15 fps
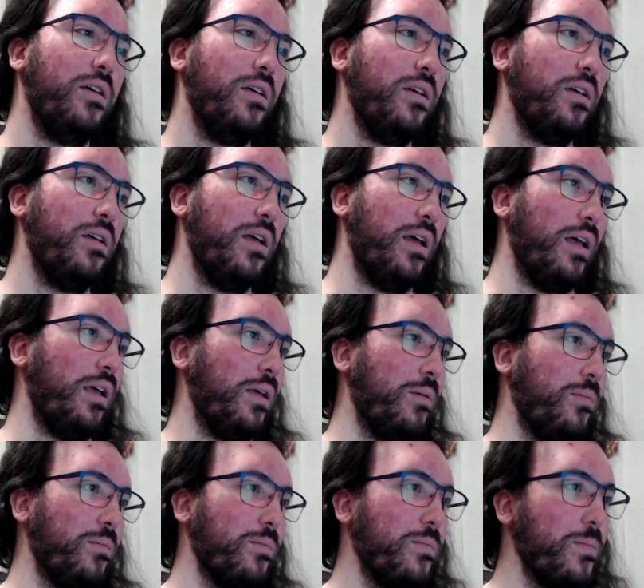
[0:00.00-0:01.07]

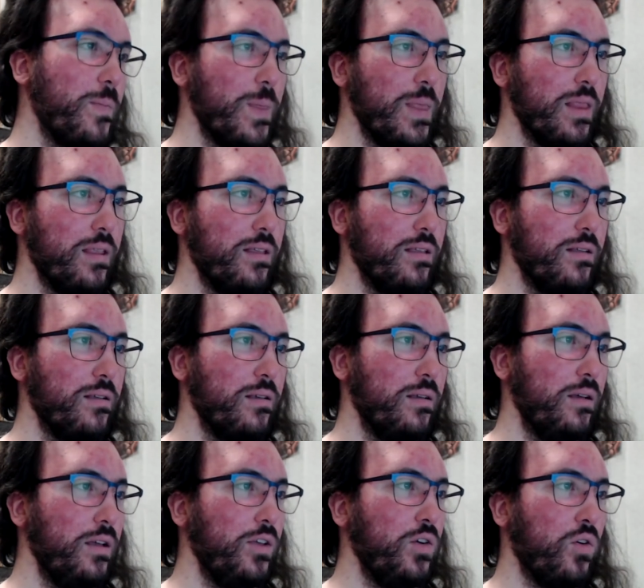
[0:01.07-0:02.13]

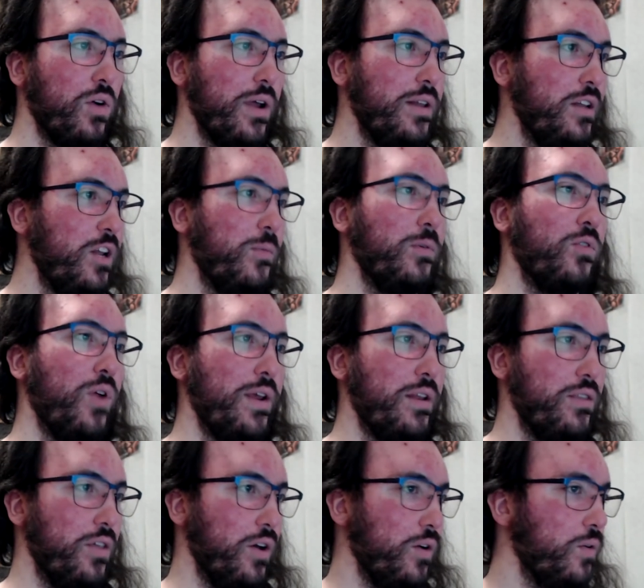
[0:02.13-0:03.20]
Your ended up great
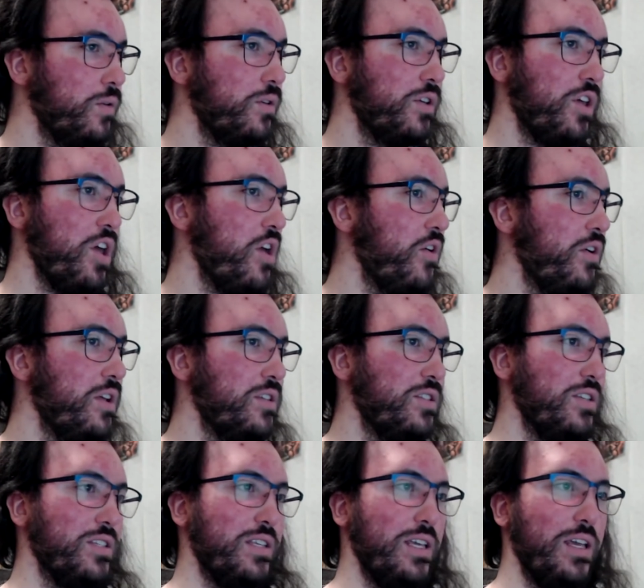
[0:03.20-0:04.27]
though. Curious to
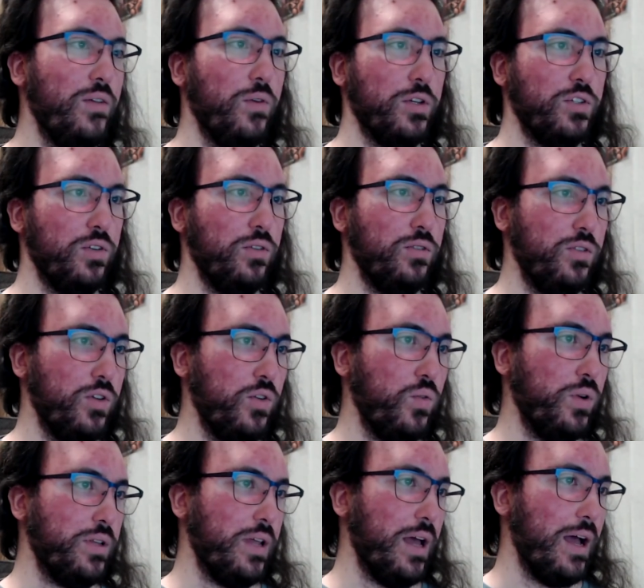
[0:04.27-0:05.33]
see what you'll do
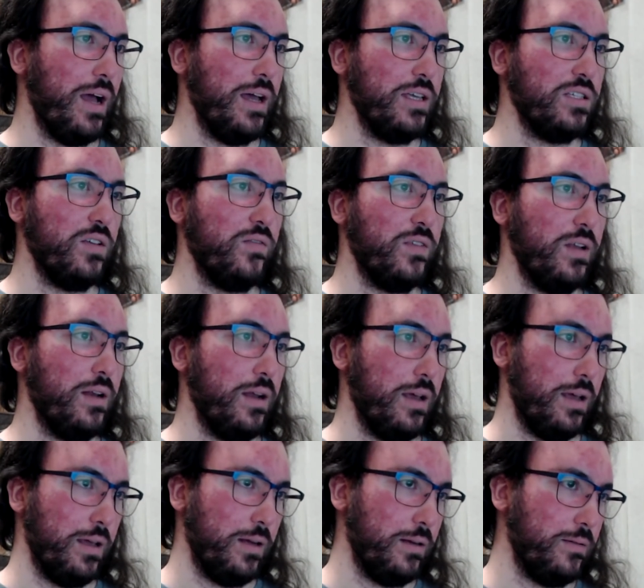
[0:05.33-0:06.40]
with the Eyes of the Nine.